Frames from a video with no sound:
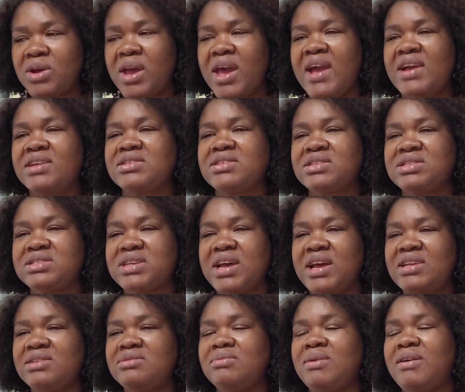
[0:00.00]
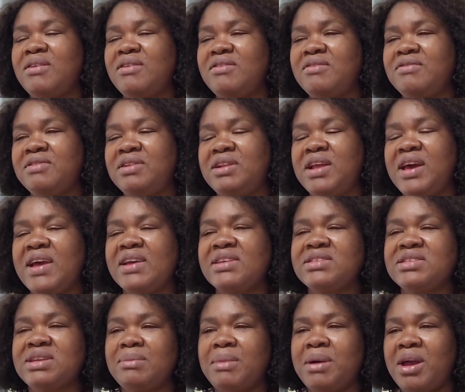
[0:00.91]
exercise my
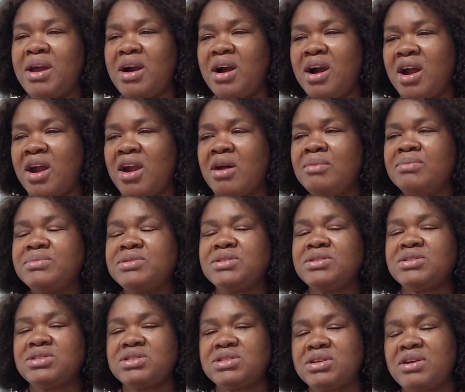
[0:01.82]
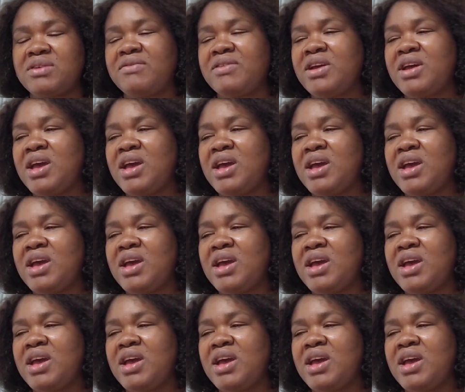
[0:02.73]
legs and my arms and stuff.